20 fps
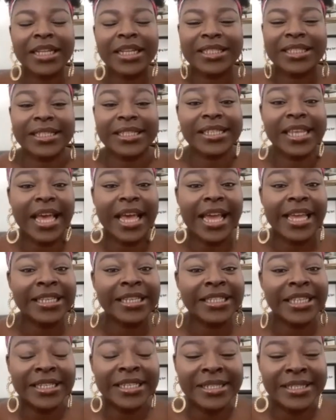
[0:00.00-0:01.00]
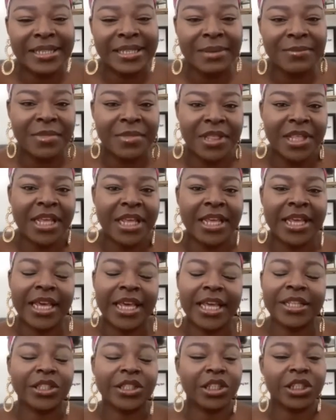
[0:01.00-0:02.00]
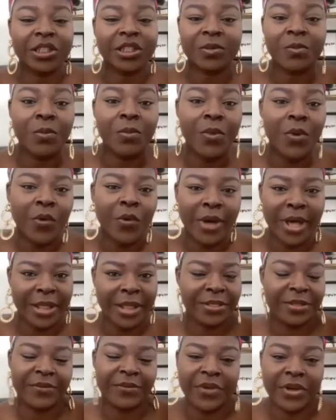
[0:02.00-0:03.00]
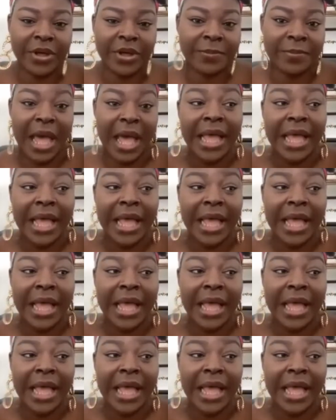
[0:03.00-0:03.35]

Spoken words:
To say I did something, it's just more and the verb.